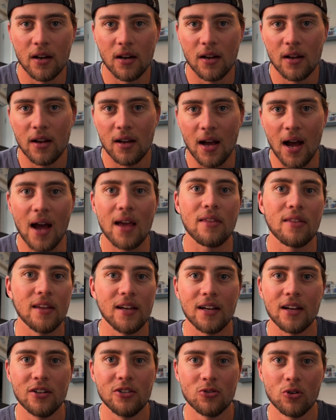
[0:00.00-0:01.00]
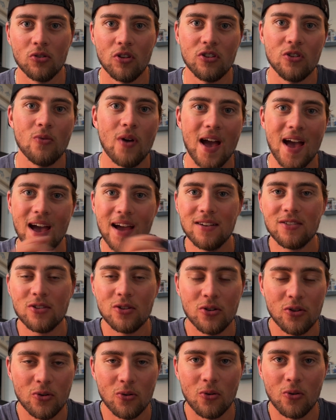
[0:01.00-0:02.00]
I think, a drone that you add to
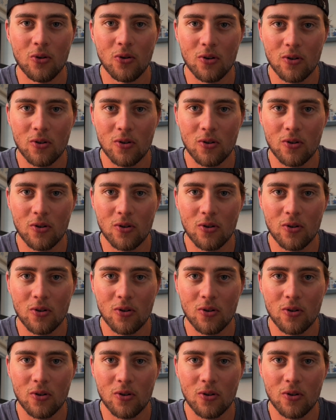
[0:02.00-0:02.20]
your